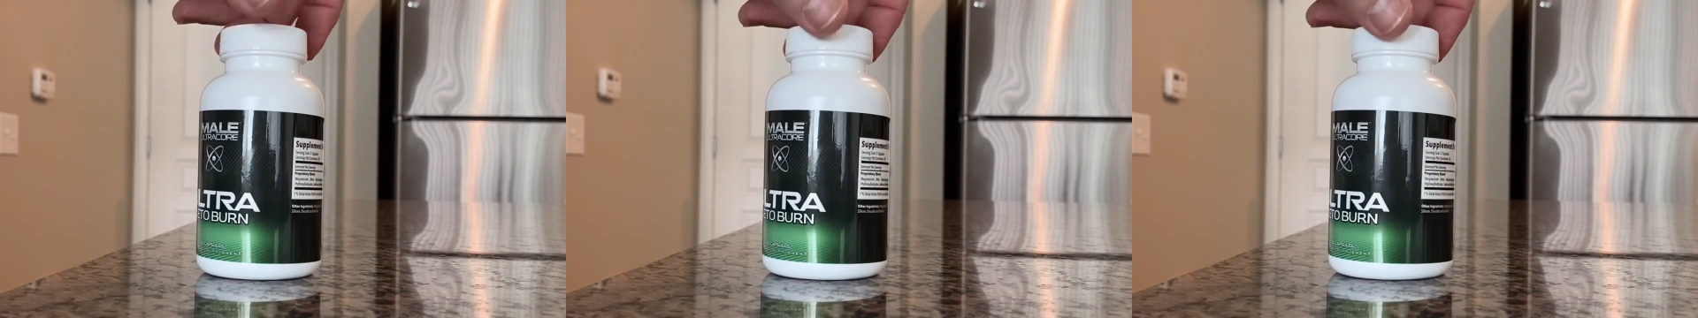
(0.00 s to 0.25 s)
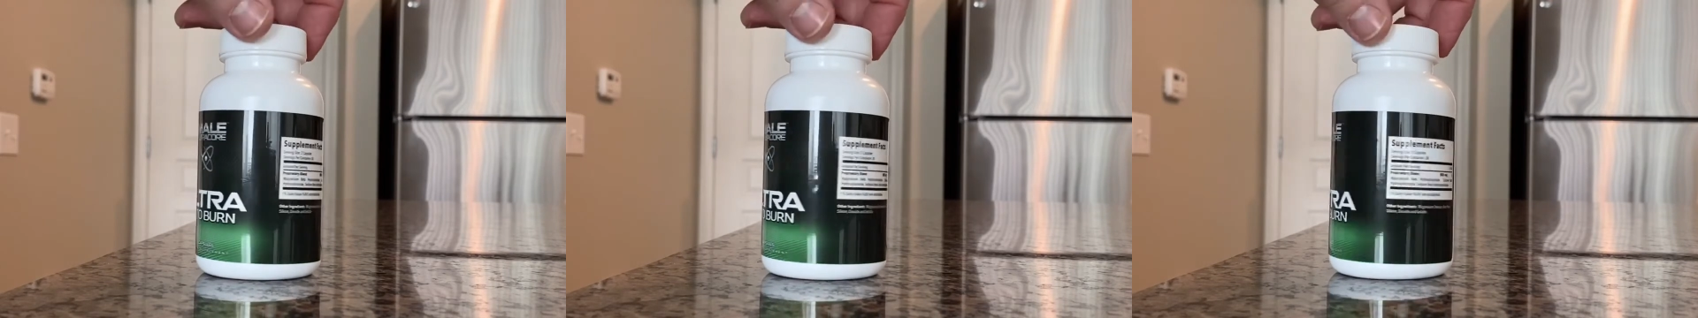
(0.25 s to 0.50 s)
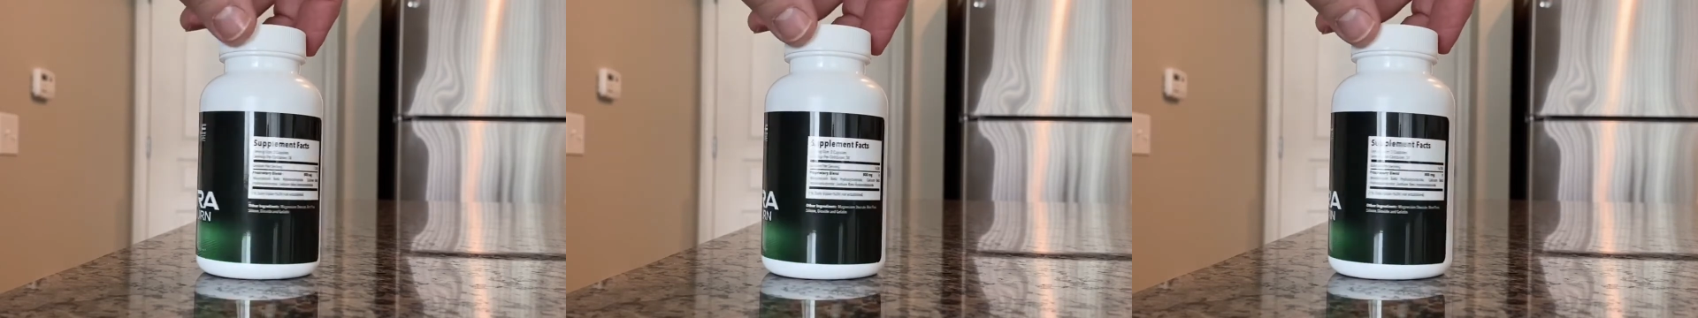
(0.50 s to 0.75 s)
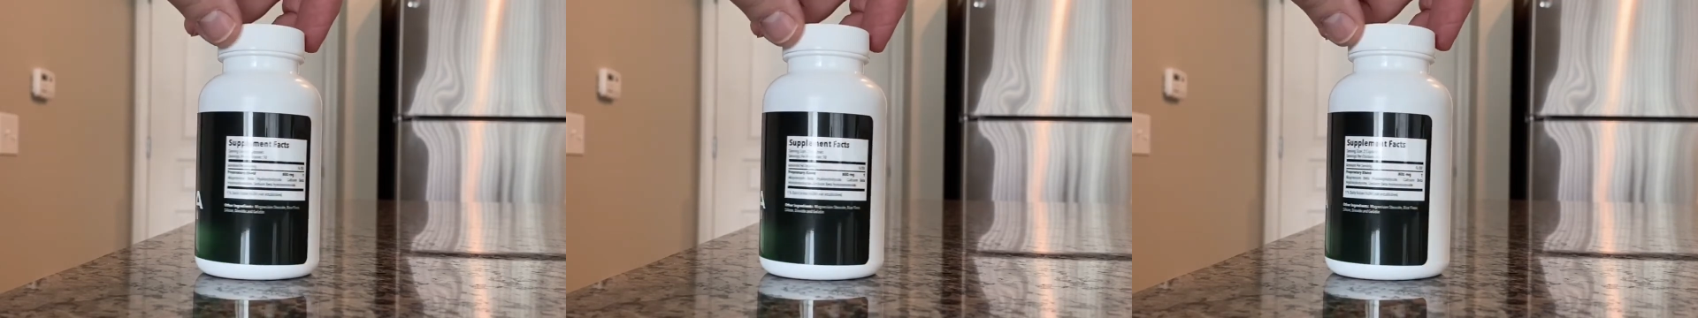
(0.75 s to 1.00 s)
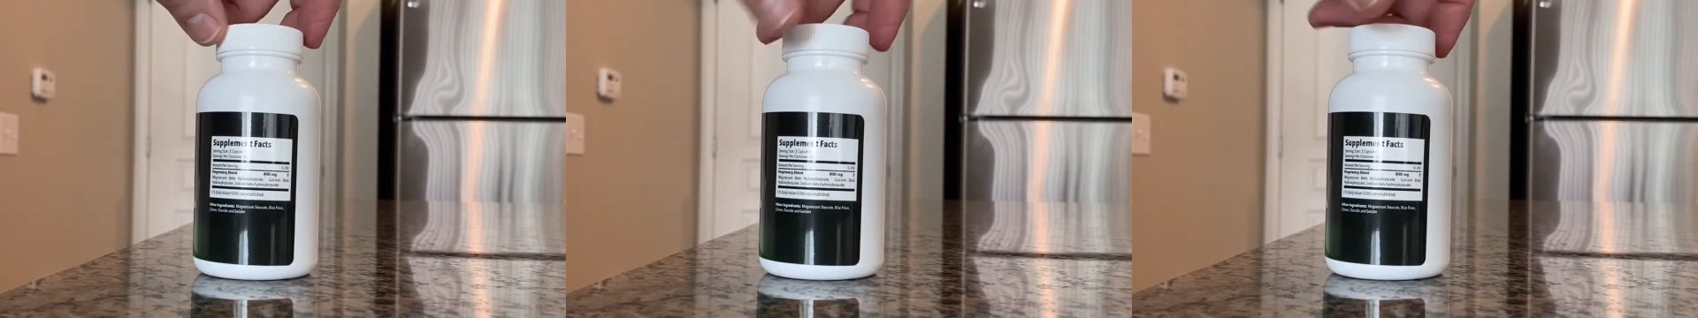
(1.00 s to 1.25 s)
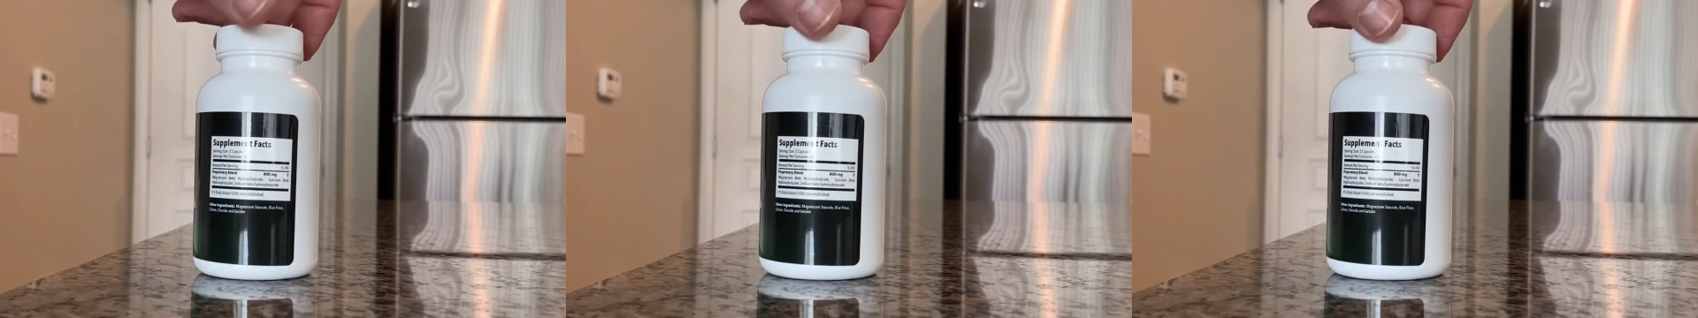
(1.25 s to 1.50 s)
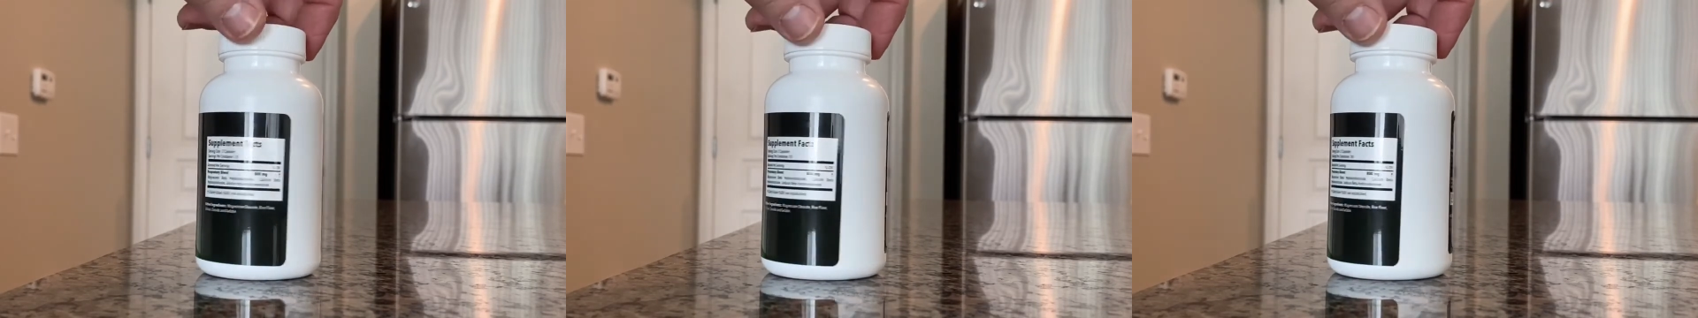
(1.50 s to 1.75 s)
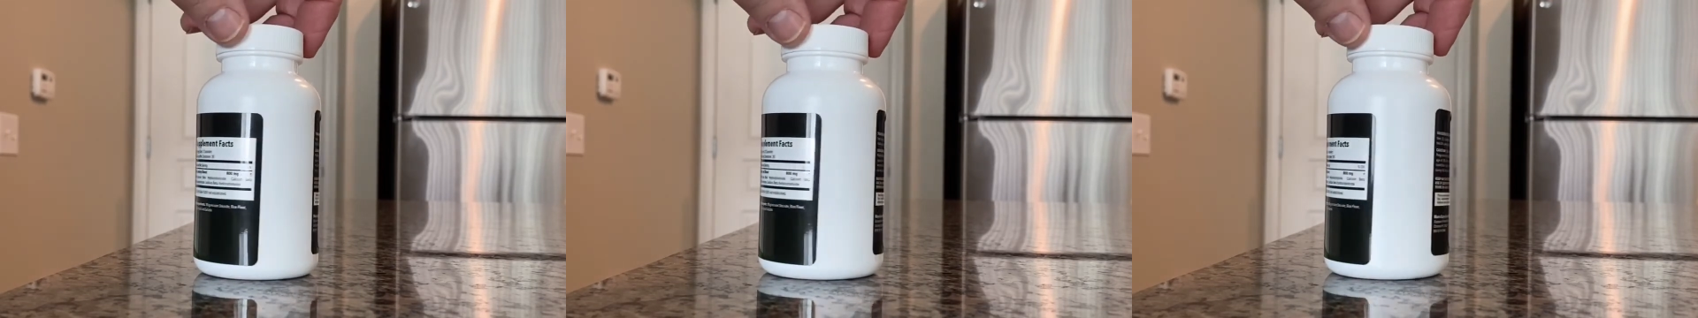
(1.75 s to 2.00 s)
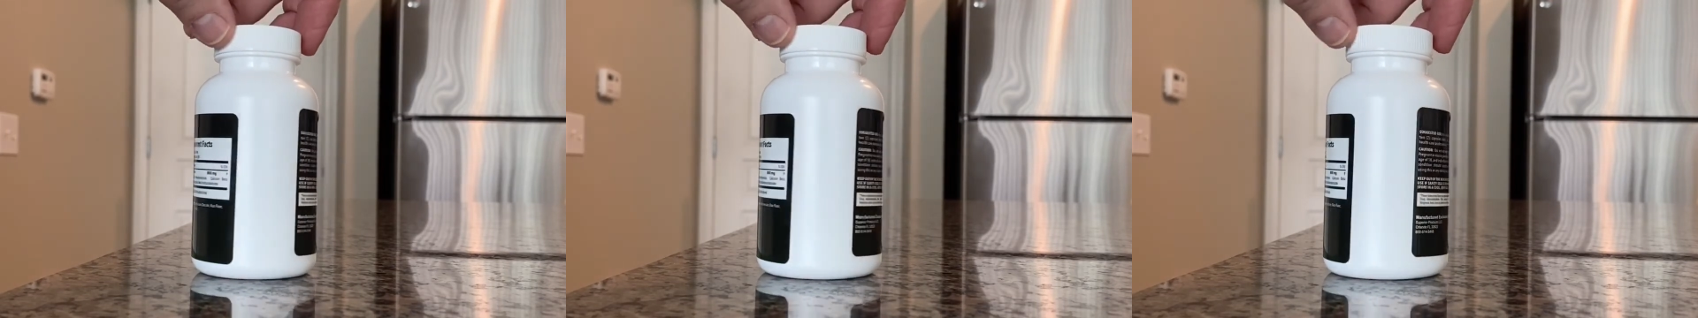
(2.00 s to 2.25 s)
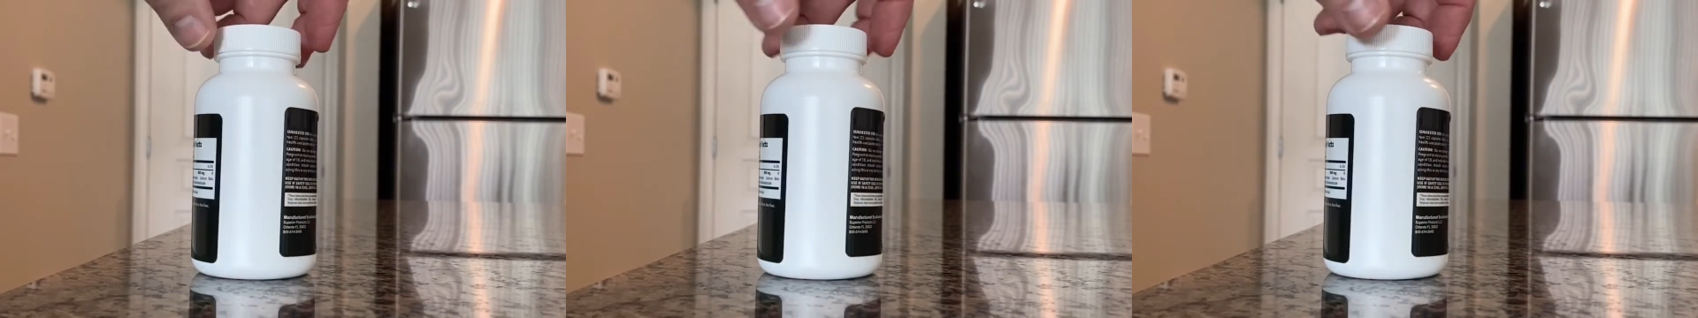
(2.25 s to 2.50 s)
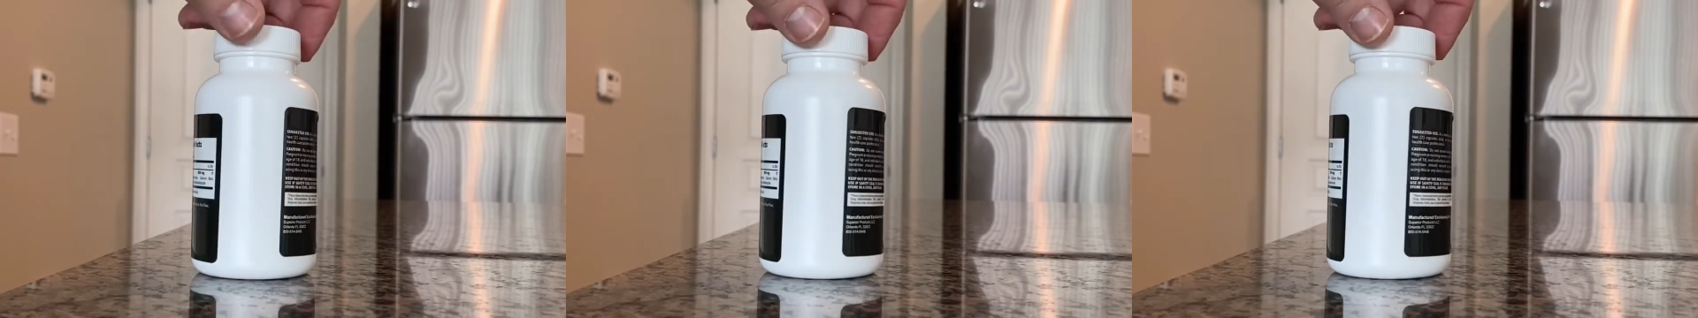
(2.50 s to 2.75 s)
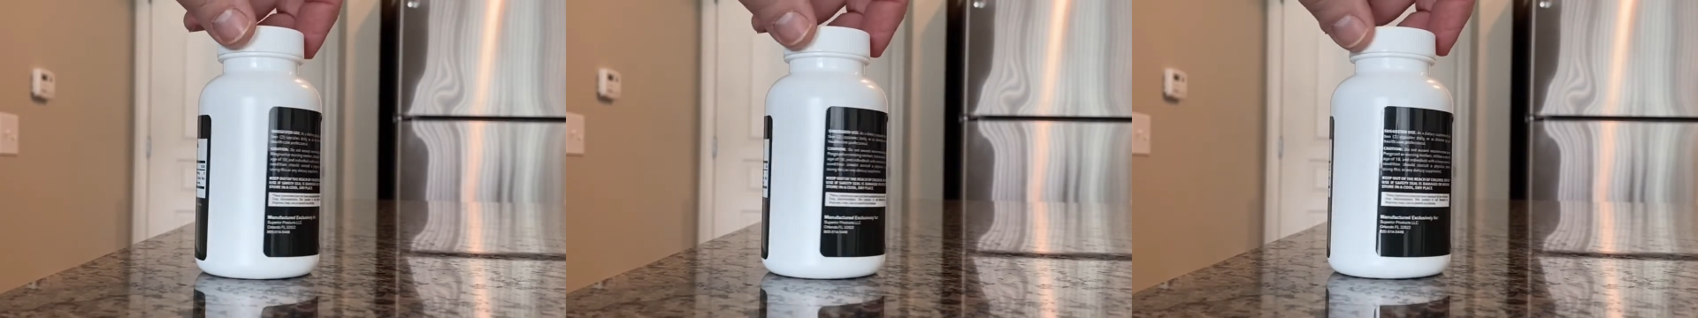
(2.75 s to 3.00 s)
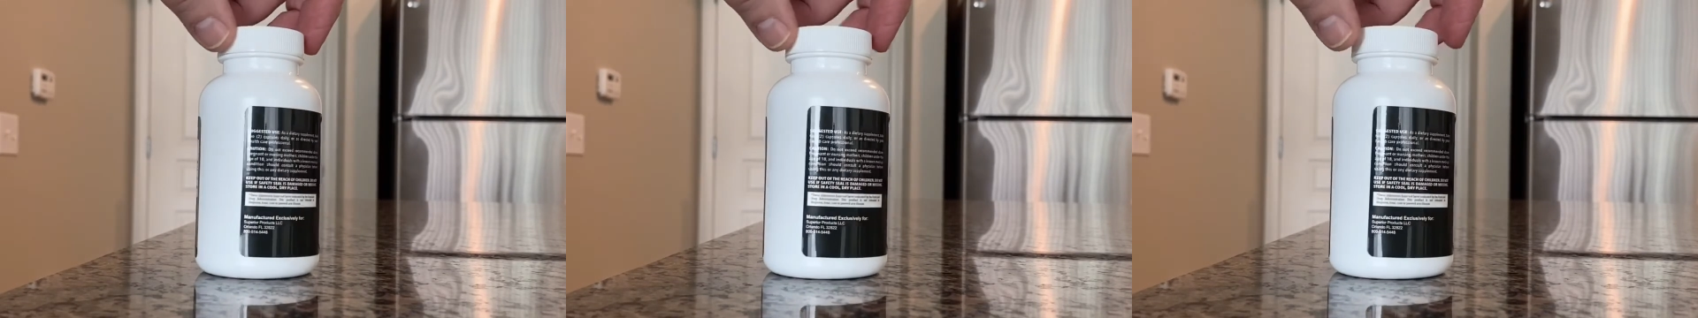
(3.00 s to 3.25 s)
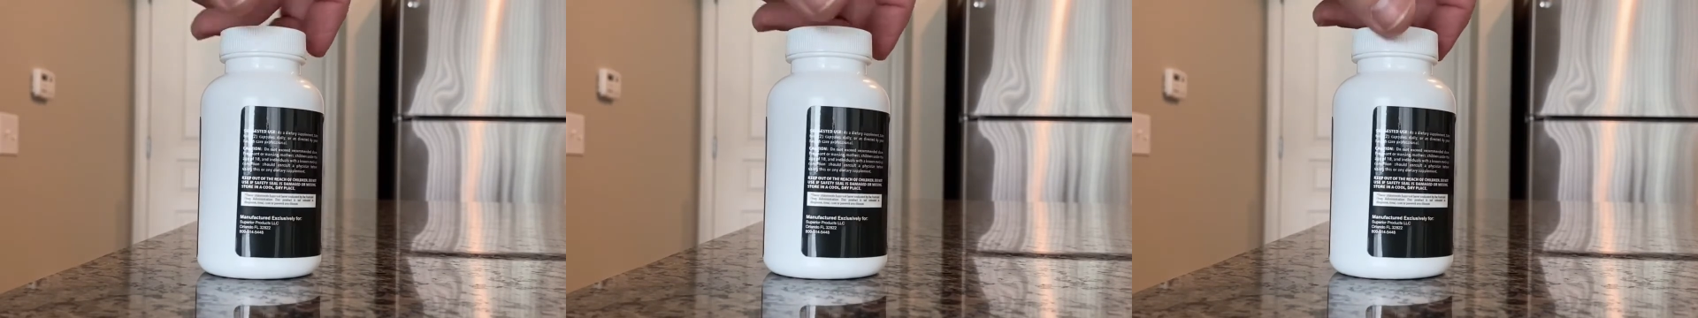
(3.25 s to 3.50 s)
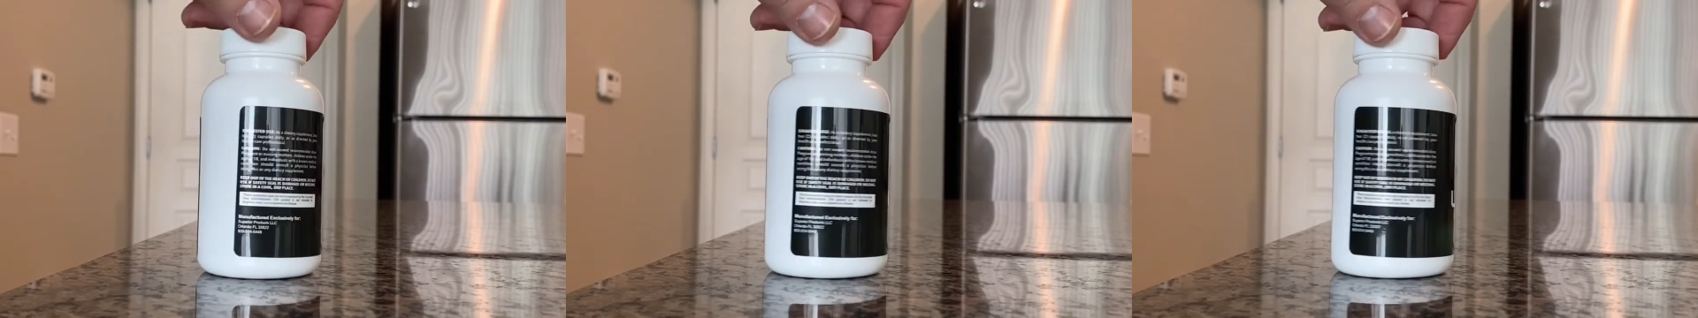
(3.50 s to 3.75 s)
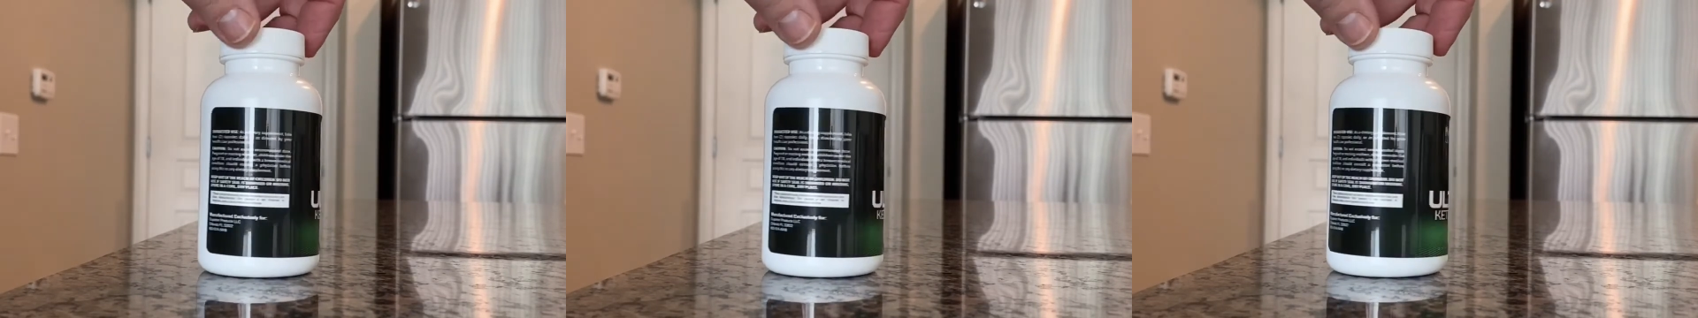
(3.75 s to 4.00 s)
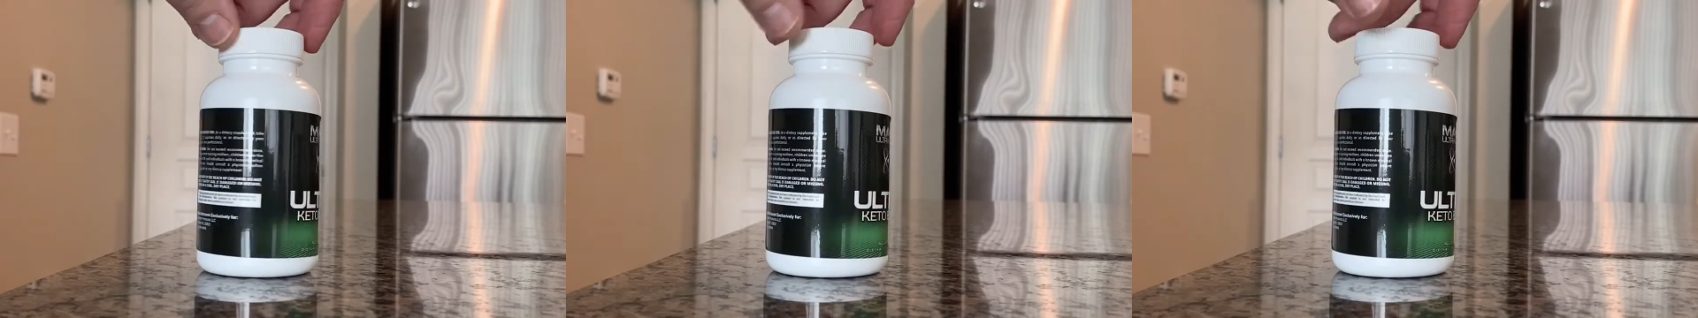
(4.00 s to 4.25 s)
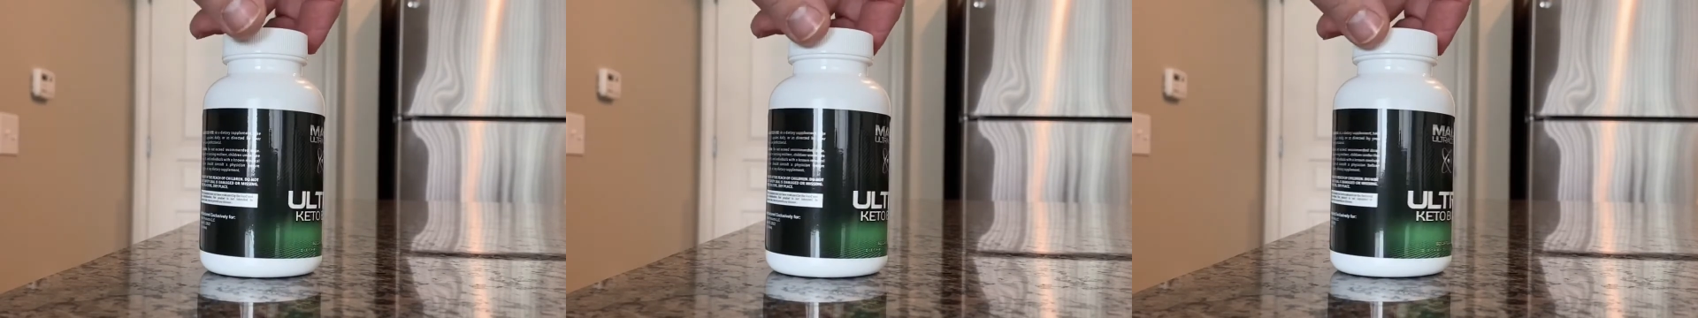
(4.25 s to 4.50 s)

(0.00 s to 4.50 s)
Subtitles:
[unreadable: no face in view]